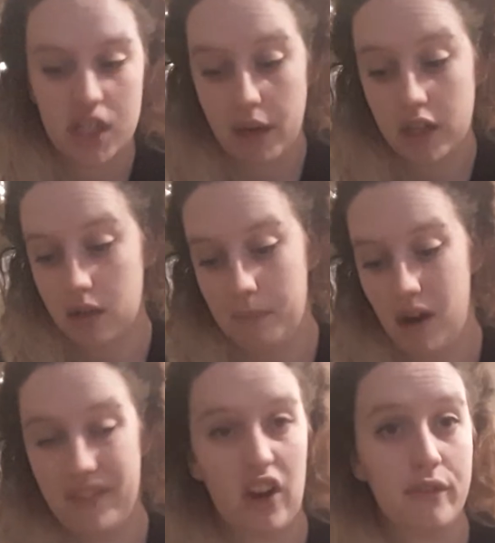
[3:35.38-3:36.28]
So I couldn't
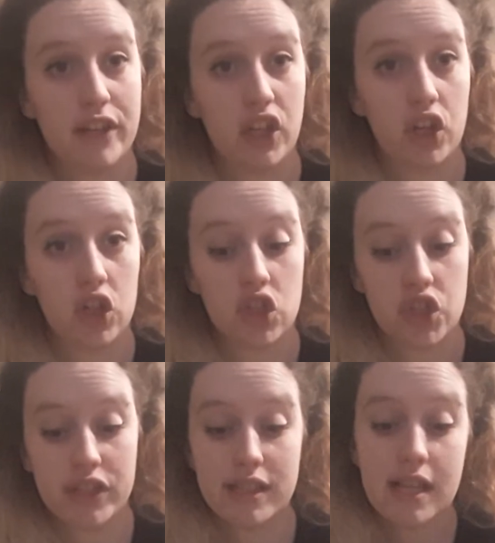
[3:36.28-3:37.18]
mark that off in good
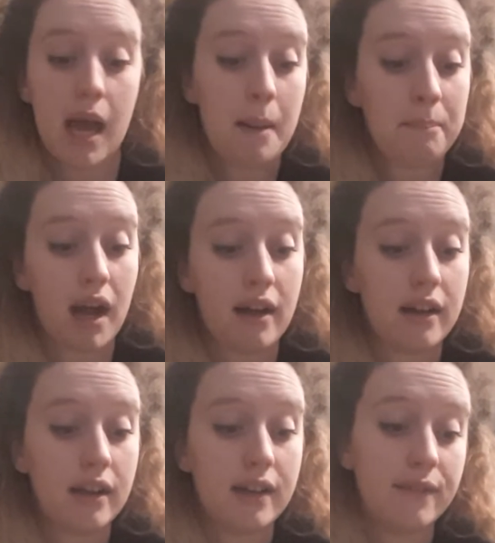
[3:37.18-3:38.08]
conscience. But
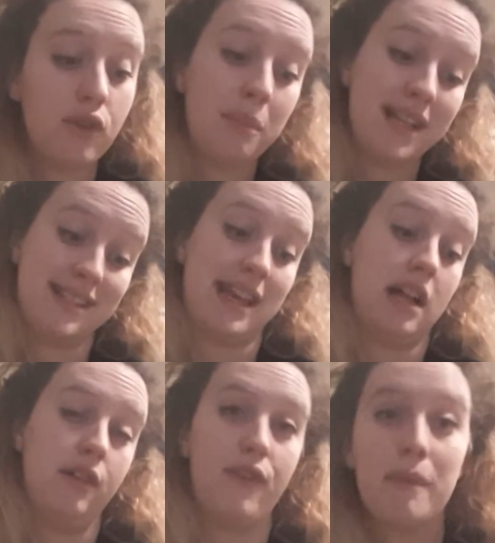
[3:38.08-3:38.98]
for
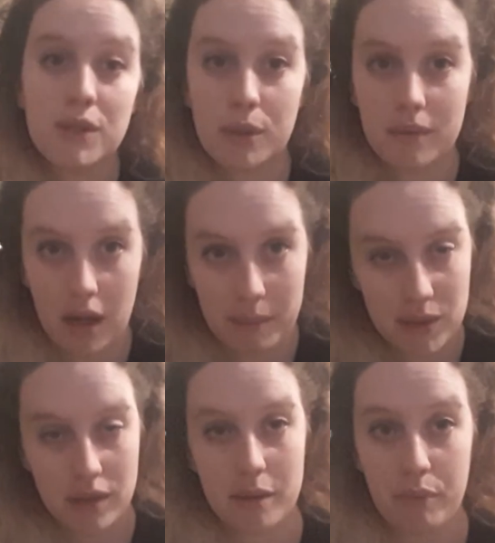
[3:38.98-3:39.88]
myself, I went to
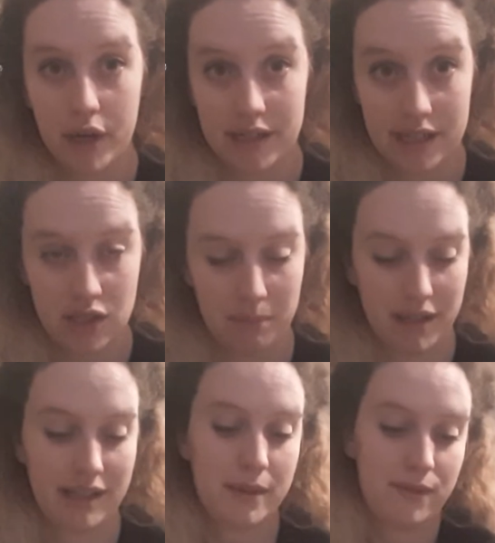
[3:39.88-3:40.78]
another protest on
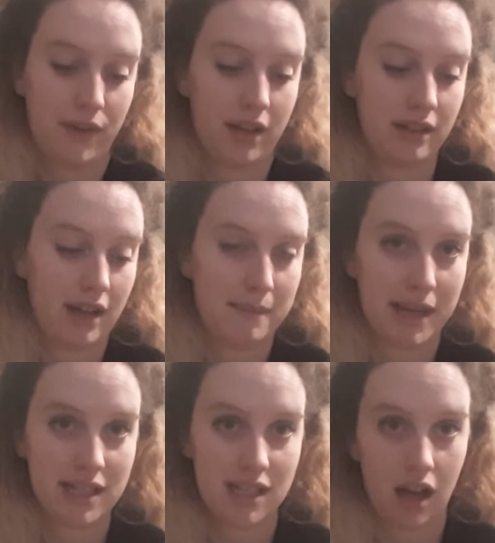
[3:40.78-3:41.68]
Monday. That was fun. I
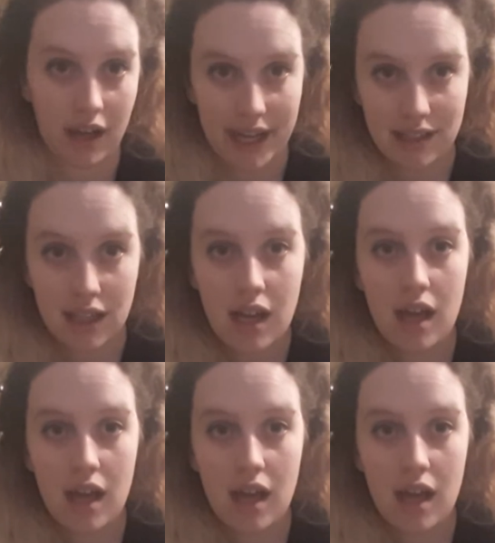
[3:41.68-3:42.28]
made a sign,